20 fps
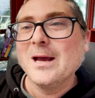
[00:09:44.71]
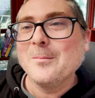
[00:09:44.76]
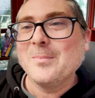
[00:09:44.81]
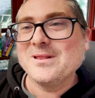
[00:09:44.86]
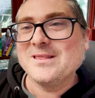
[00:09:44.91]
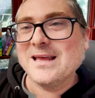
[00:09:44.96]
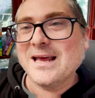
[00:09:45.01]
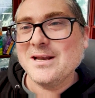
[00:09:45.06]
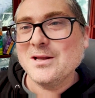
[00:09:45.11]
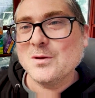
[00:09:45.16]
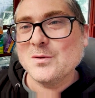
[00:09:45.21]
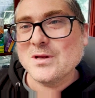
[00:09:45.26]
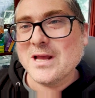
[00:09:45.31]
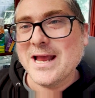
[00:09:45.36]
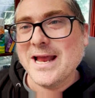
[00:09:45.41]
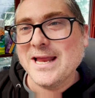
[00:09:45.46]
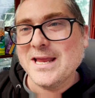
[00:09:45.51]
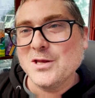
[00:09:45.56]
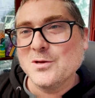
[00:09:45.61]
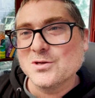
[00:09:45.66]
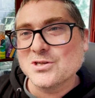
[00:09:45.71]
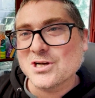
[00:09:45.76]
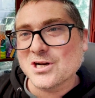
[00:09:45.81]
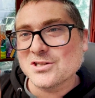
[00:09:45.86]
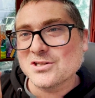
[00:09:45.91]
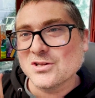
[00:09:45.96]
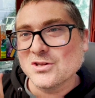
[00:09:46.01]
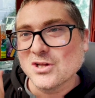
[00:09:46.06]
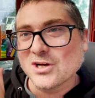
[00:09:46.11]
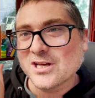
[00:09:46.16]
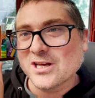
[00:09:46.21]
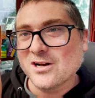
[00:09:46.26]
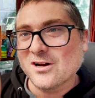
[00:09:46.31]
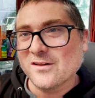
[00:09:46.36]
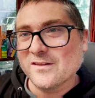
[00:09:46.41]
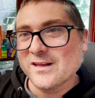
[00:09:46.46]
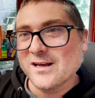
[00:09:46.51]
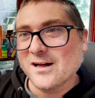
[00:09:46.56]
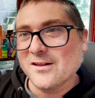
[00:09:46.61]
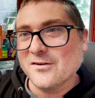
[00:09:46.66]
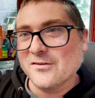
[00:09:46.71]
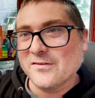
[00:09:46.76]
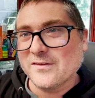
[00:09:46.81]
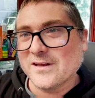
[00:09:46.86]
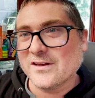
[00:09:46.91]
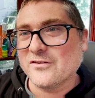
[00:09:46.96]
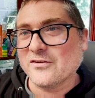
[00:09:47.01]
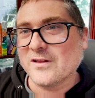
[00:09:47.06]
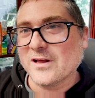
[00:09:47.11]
But then you start to look at all the other things.